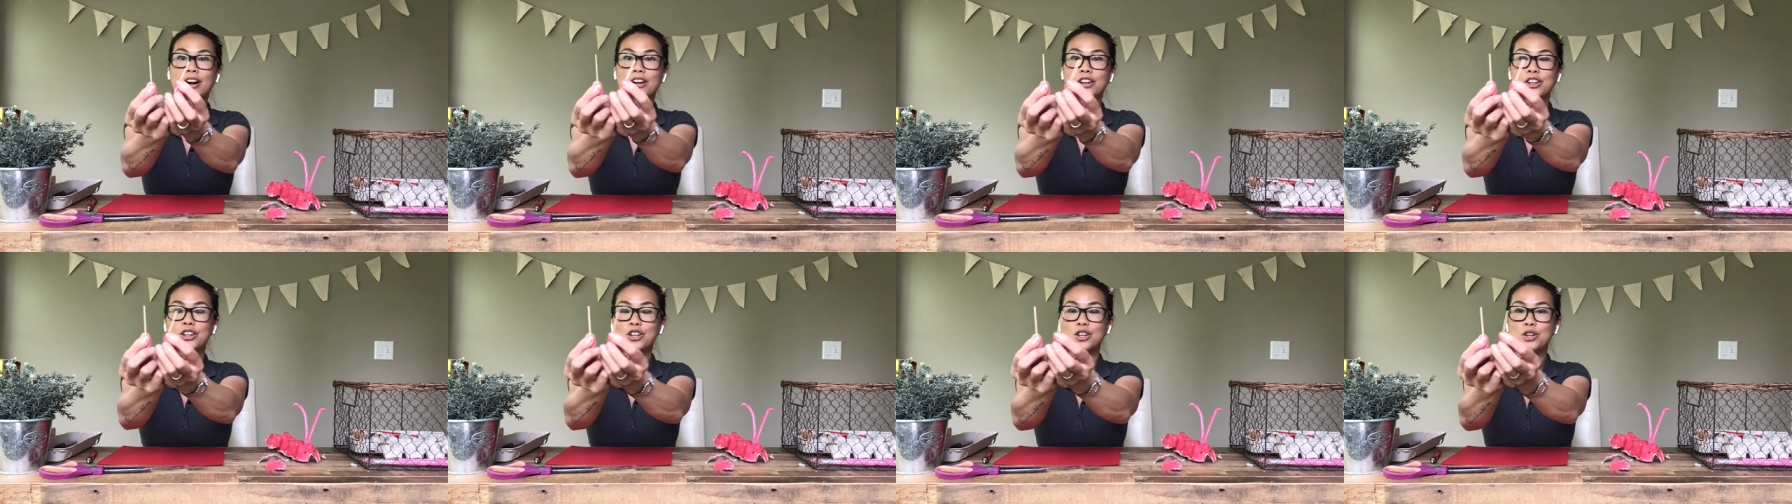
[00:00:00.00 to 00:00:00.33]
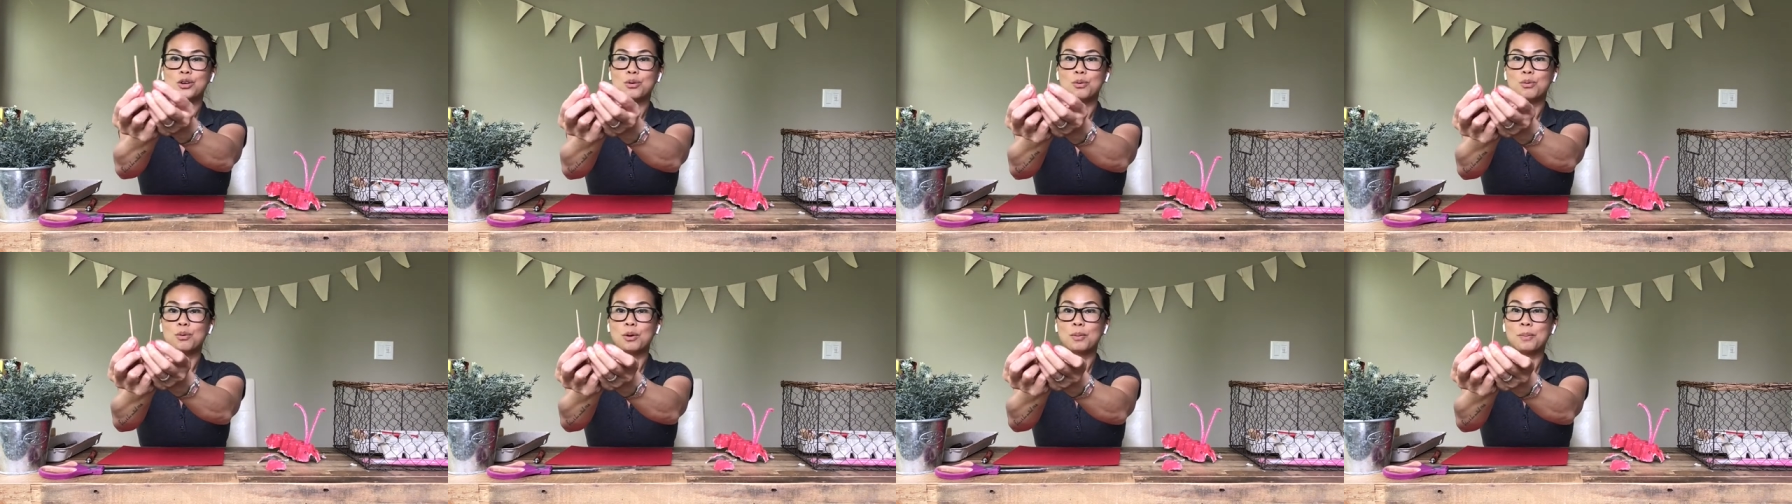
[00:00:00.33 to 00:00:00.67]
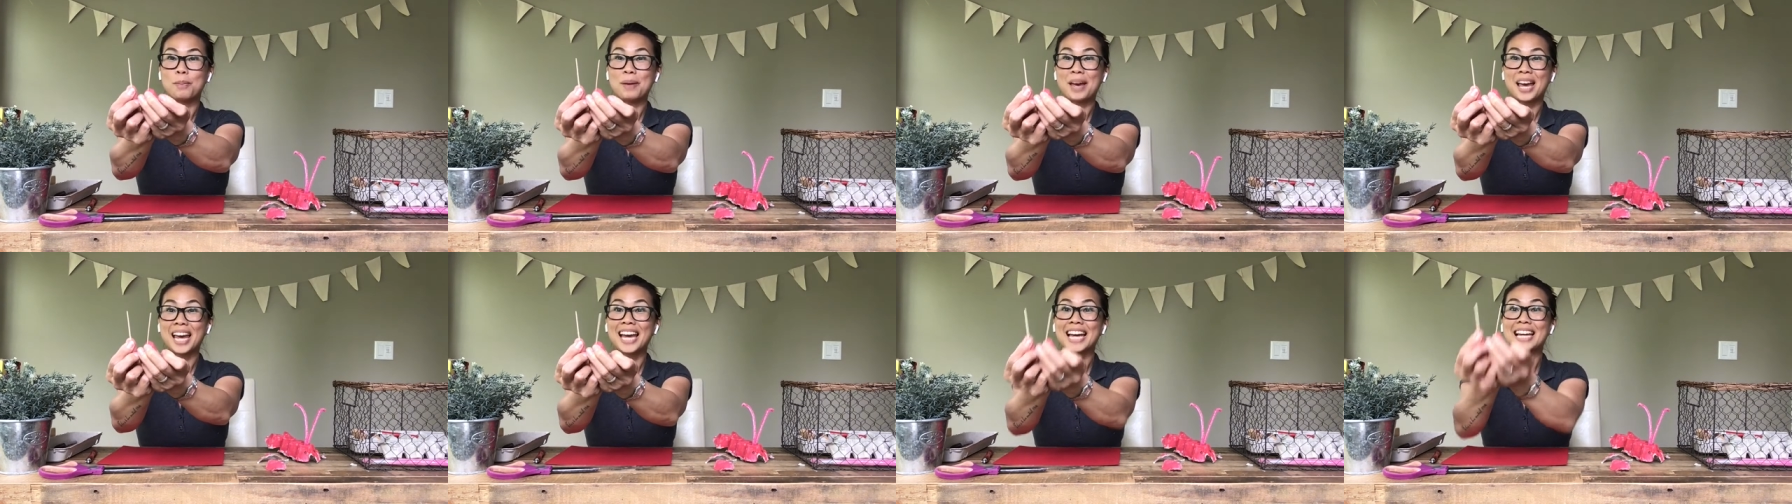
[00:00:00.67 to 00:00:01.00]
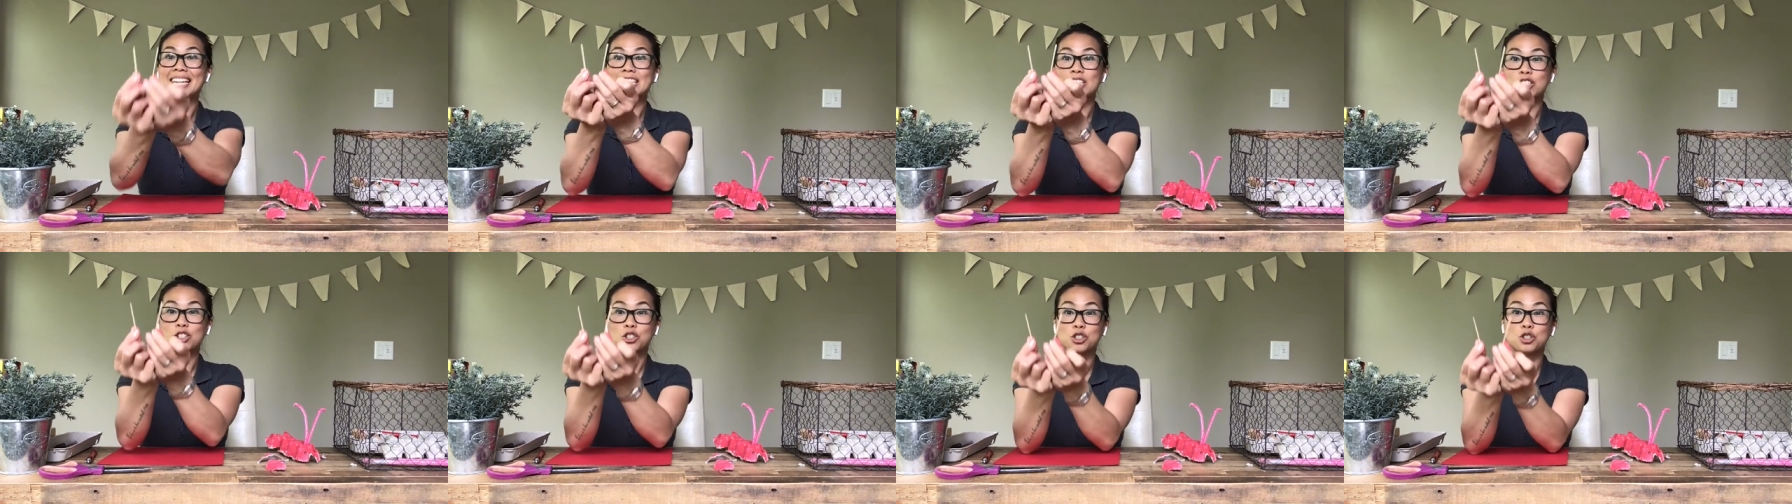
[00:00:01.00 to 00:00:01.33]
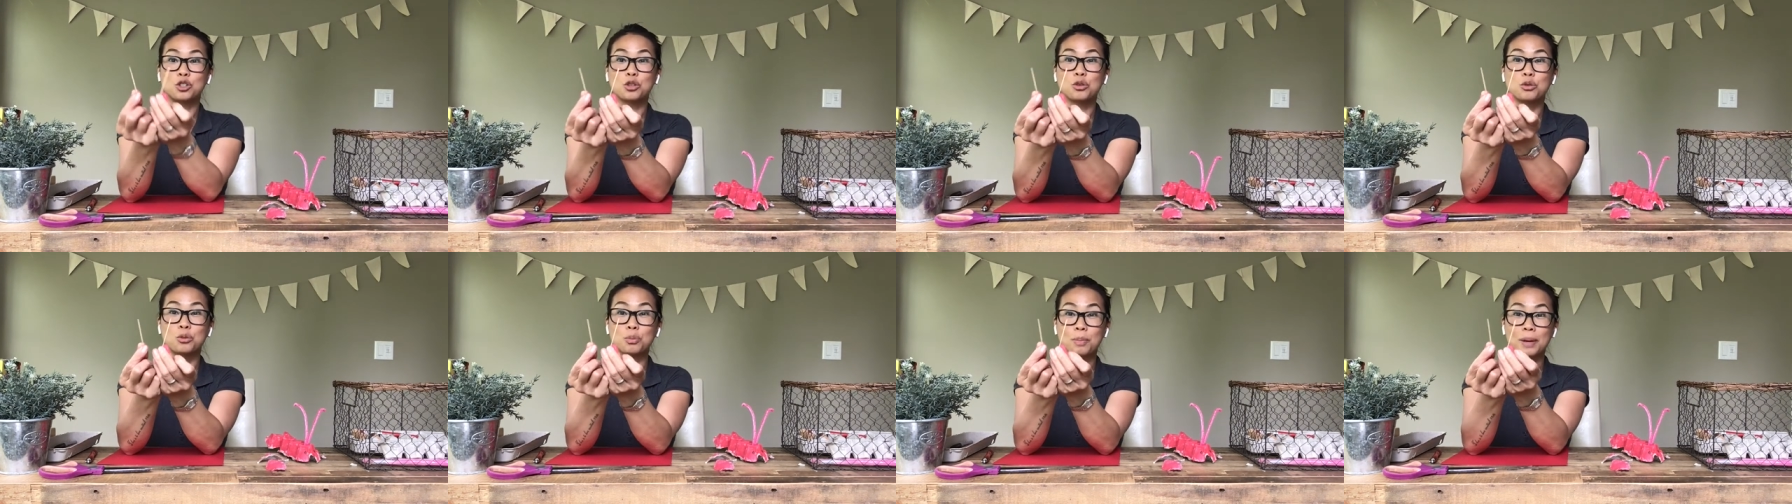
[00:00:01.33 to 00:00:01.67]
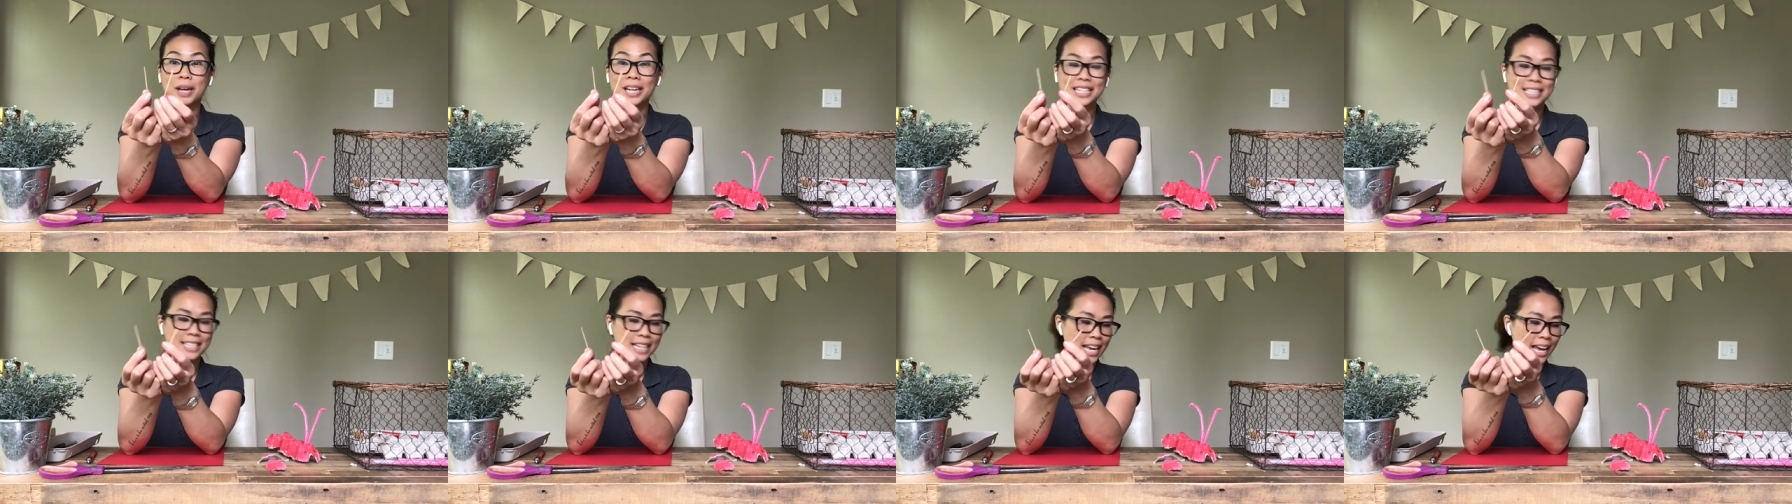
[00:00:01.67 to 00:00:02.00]
you will paint your
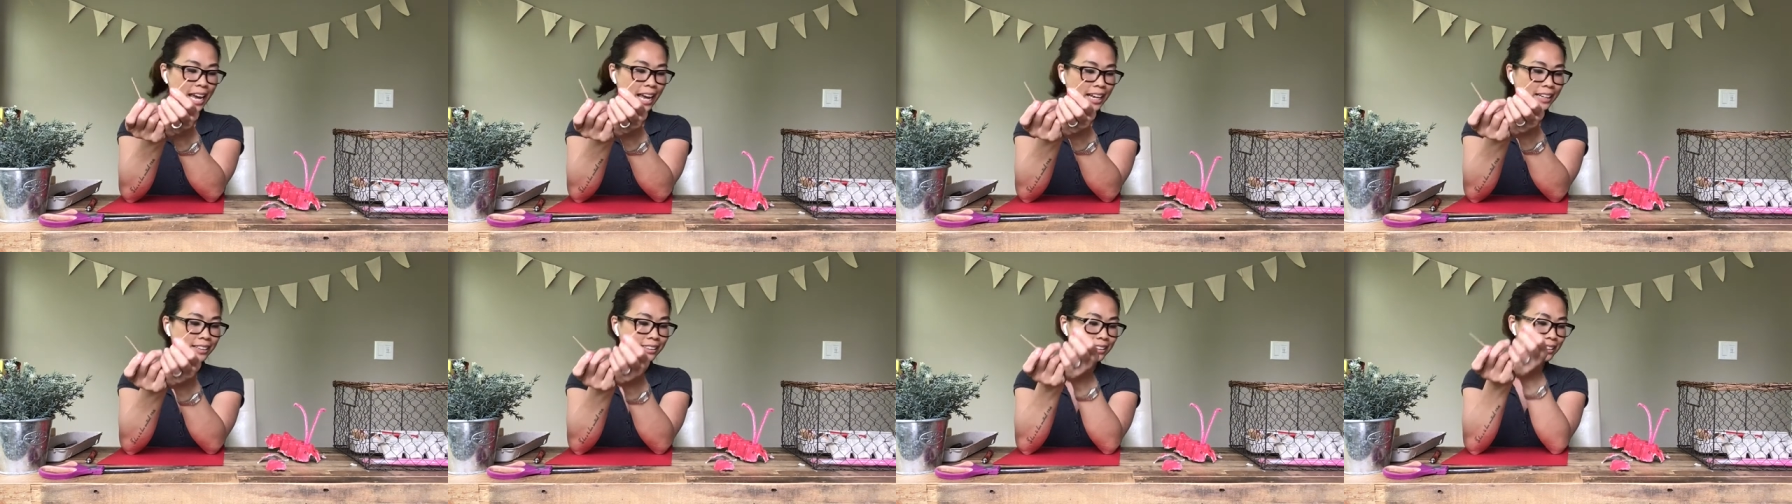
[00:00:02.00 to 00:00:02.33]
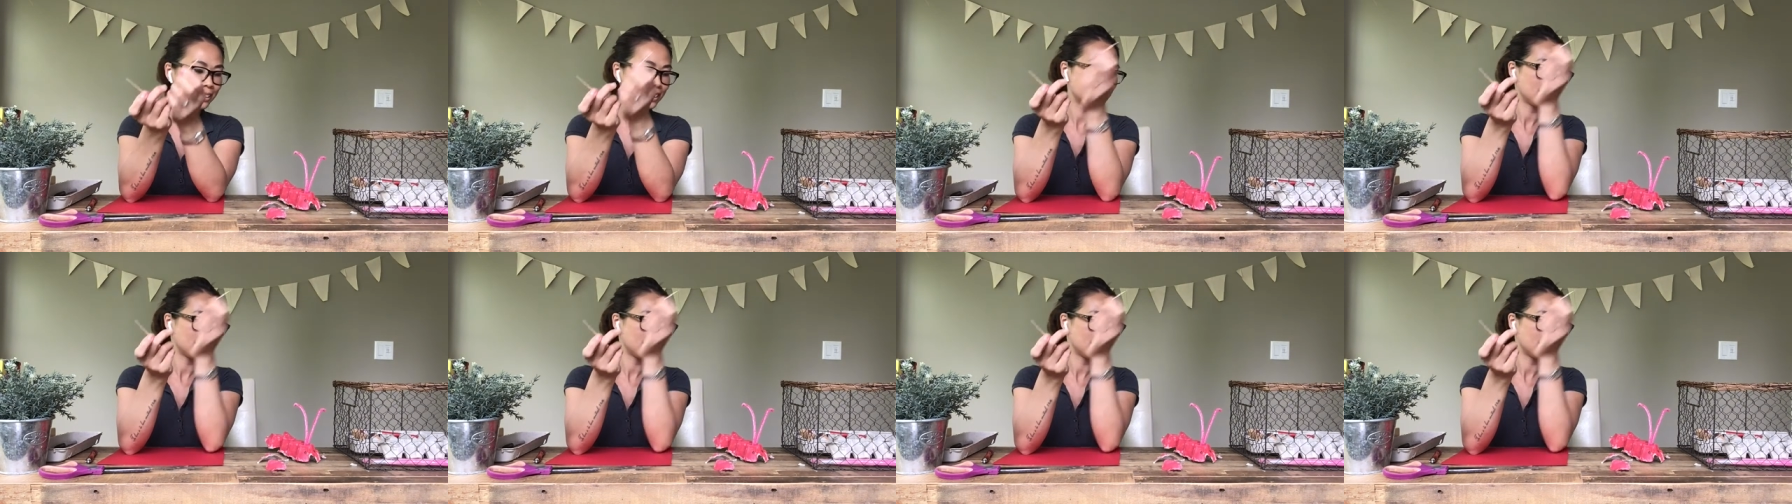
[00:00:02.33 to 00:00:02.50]
toothpicks in,